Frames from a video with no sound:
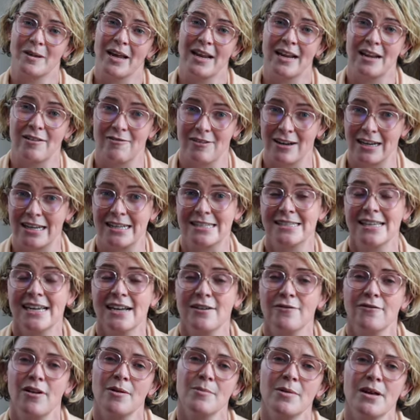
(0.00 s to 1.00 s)
getting really
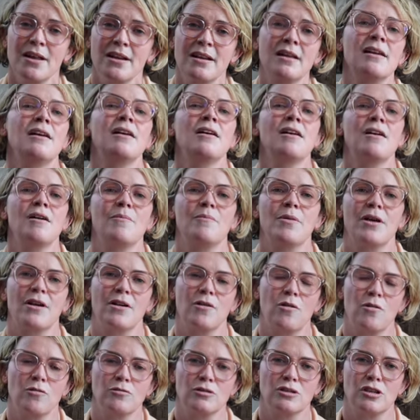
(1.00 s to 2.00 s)
sick from it, but
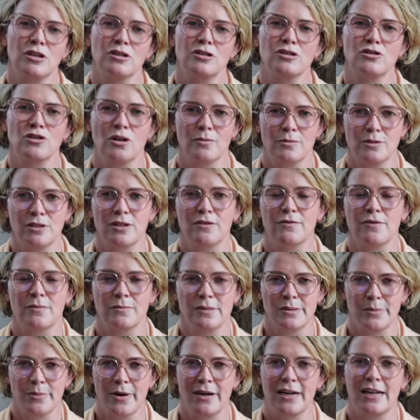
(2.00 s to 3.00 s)
it also stops you
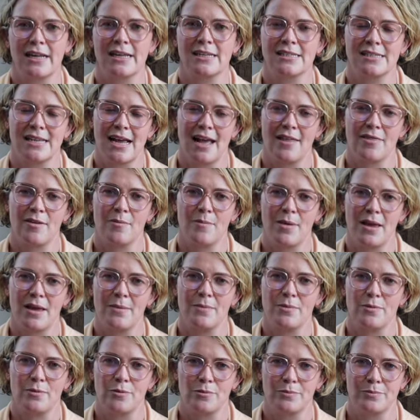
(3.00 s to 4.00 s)
from spreading it to other
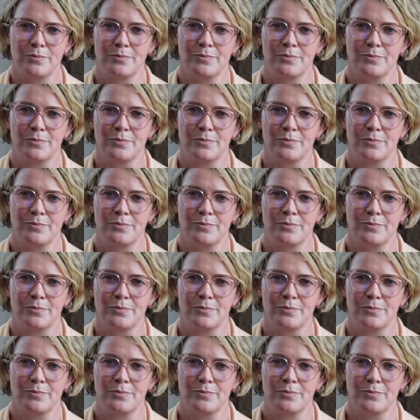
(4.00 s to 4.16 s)
people.